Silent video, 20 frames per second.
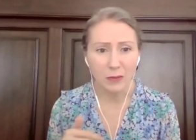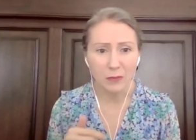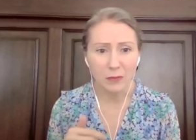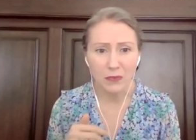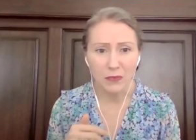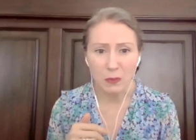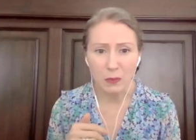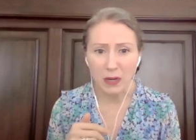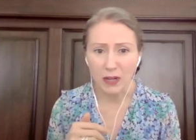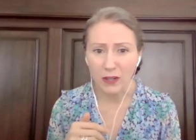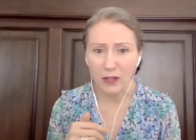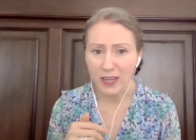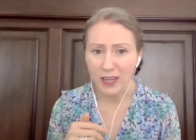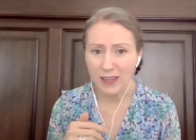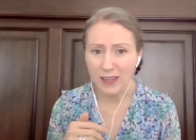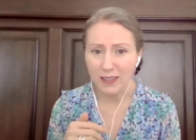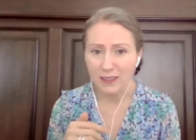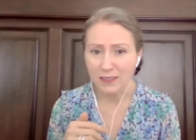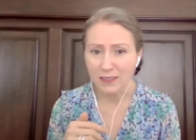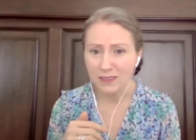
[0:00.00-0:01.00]

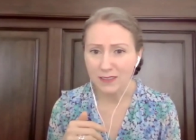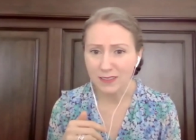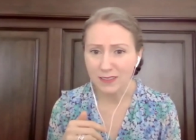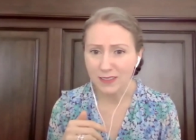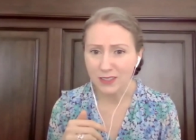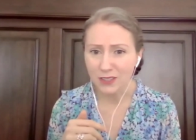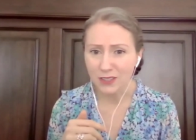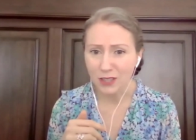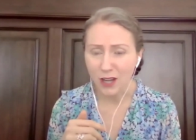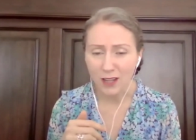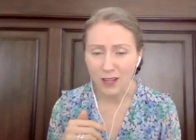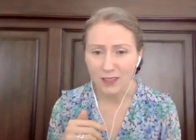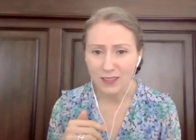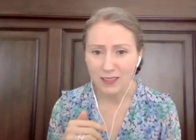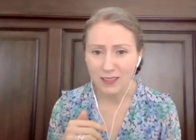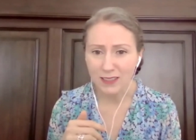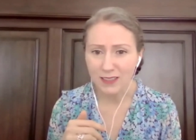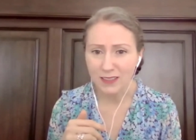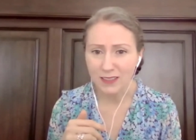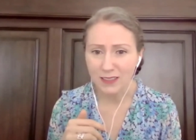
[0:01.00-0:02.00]
Marianne talked
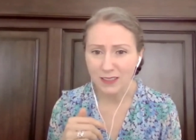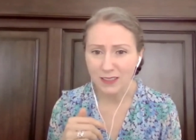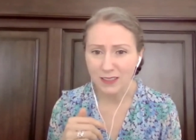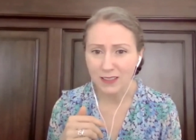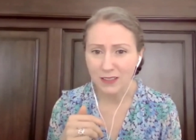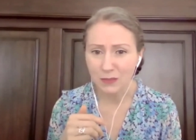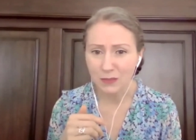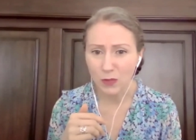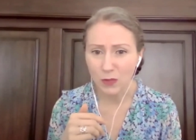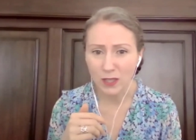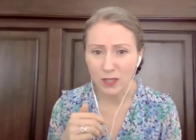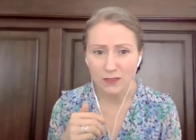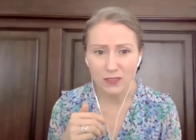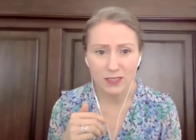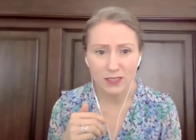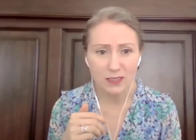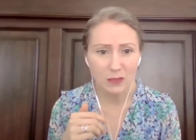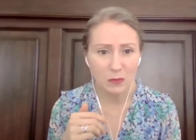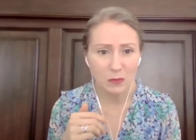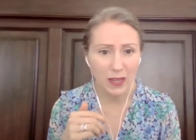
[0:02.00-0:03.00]
in one of the
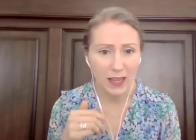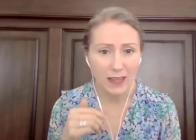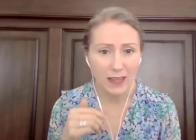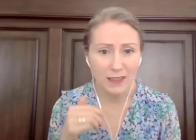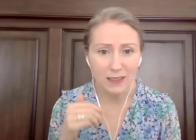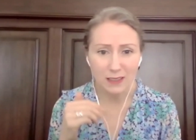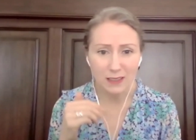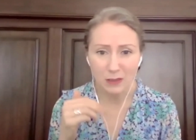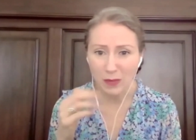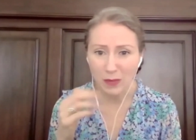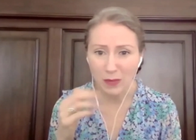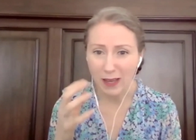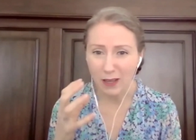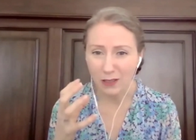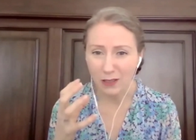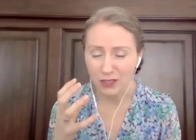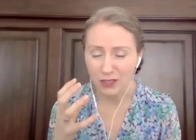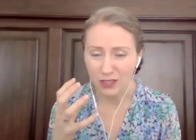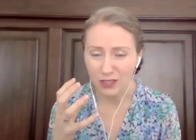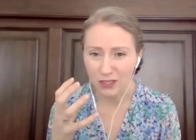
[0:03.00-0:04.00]
debates
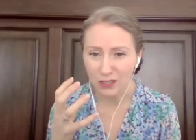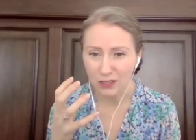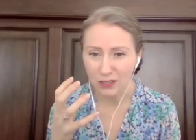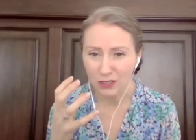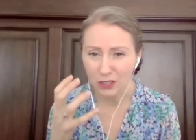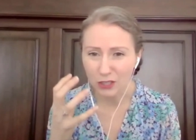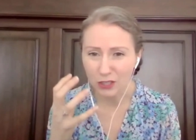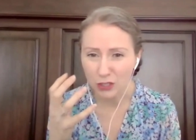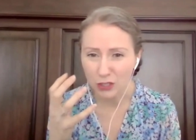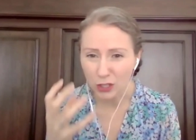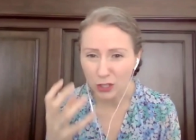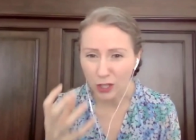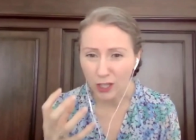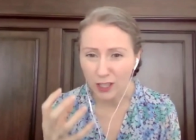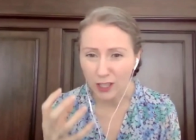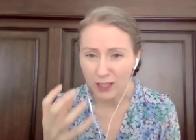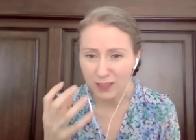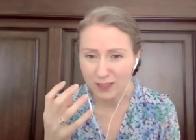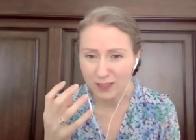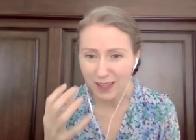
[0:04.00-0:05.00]
about the
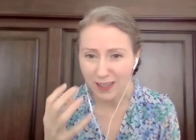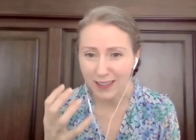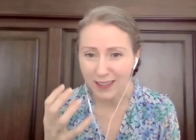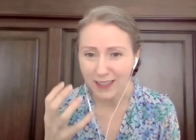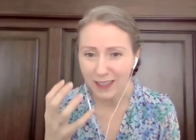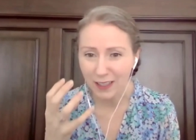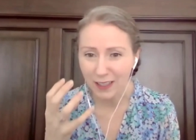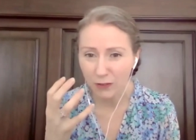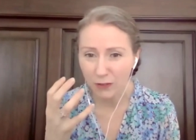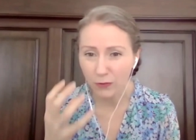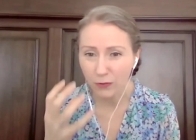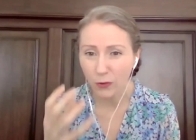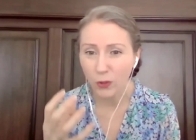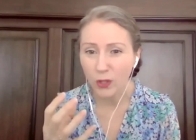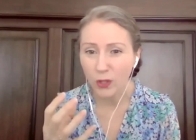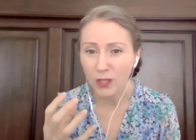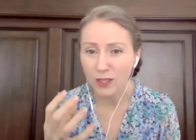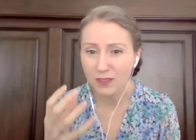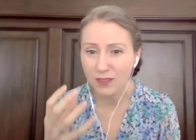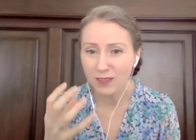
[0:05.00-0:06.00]
dark psychic
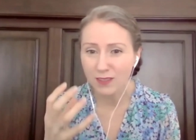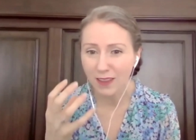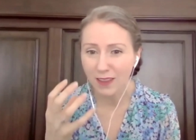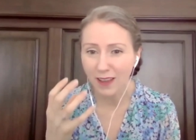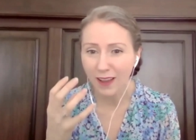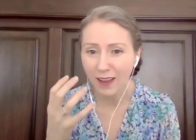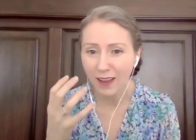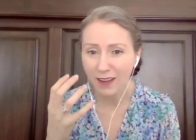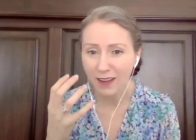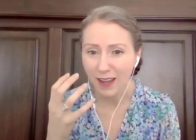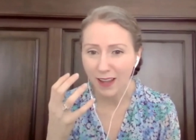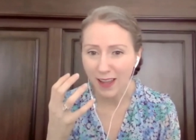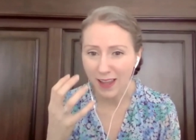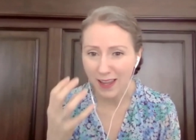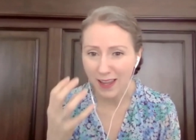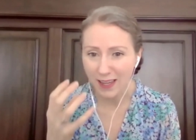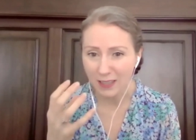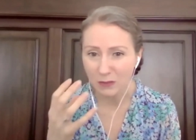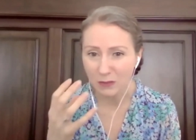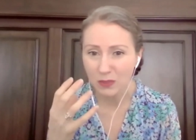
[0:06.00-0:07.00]
force that
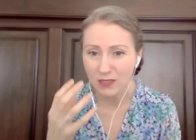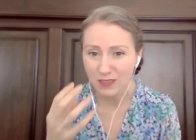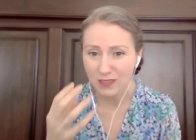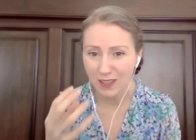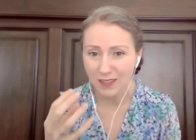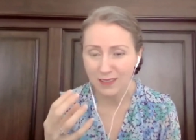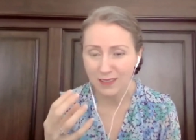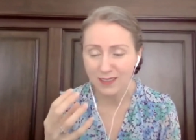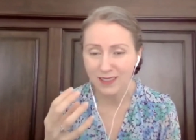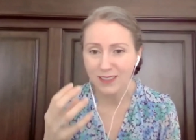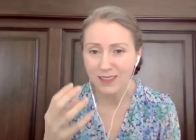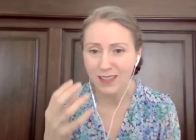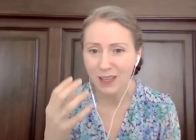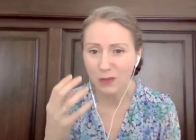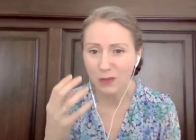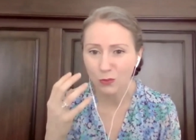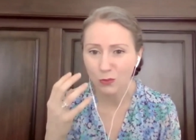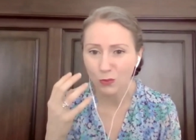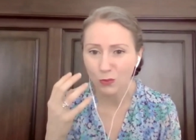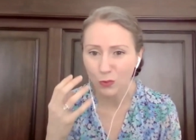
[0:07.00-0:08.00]
hate possesses,
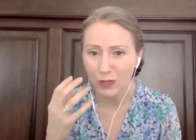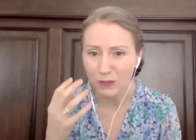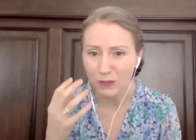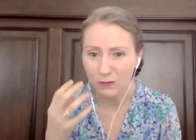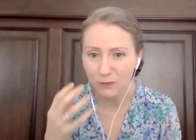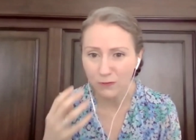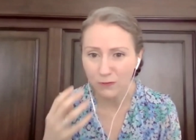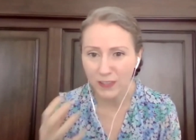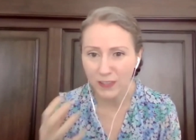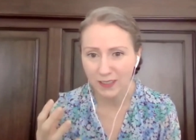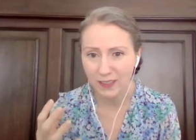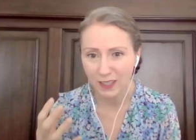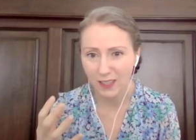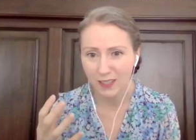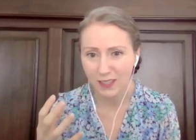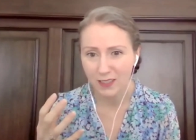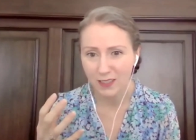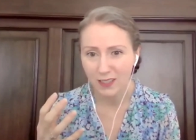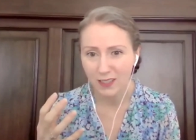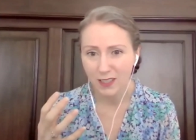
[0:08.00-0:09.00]
and we feel it.
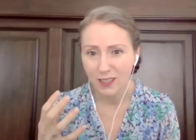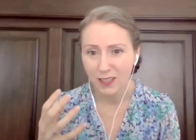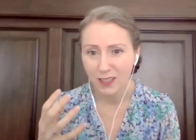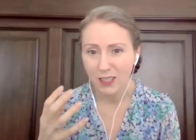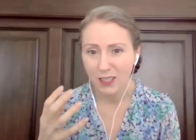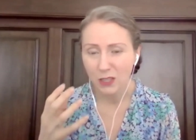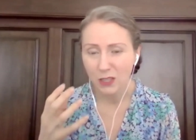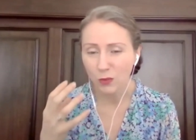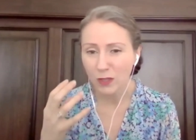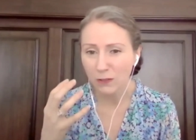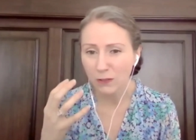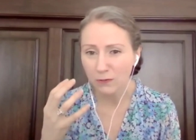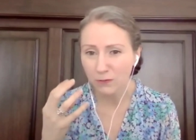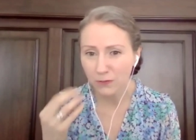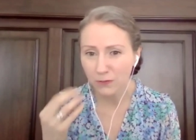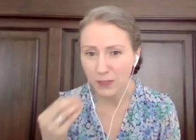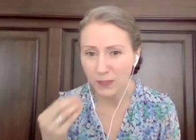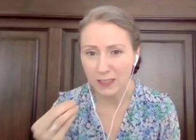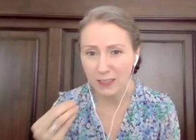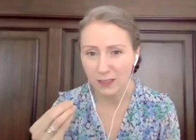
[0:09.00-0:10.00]
We
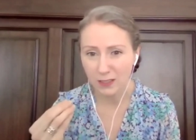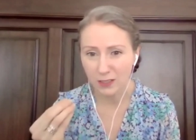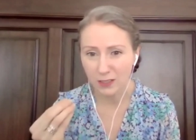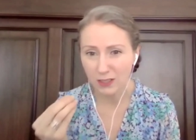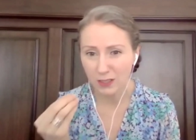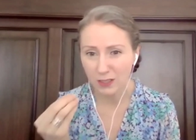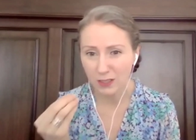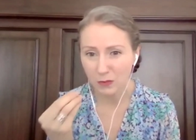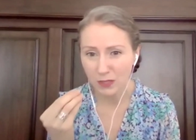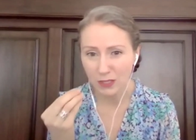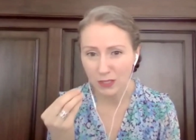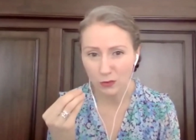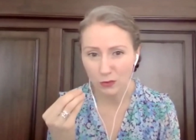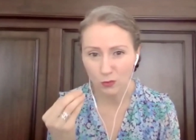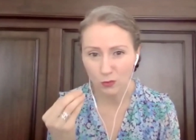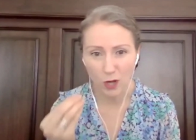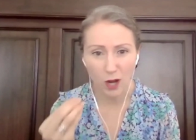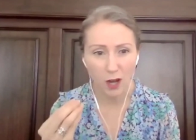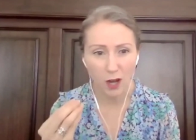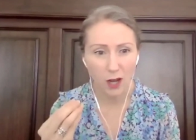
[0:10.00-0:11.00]
feel something's
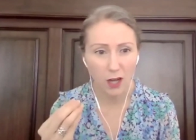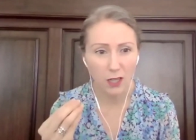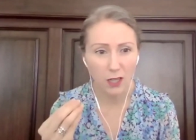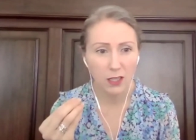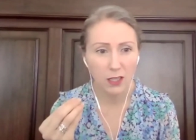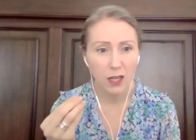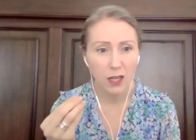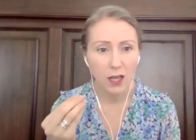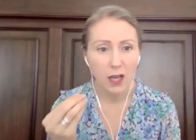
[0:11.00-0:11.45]
wrong.